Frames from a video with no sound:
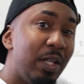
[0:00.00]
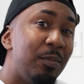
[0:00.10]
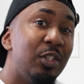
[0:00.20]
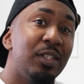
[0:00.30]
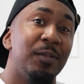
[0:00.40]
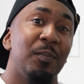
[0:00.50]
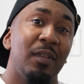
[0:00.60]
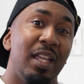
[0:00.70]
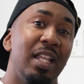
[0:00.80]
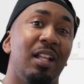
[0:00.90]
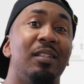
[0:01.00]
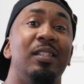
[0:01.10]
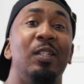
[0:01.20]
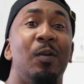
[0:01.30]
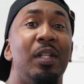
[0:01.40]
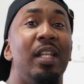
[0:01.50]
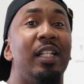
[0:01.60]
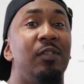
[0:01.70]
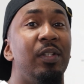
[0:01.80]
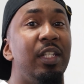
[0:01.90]
images, and I'll see y'all in the
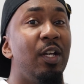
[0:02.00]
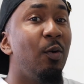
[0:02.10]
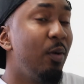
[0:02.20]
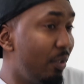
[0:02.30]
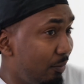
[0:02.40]
next video.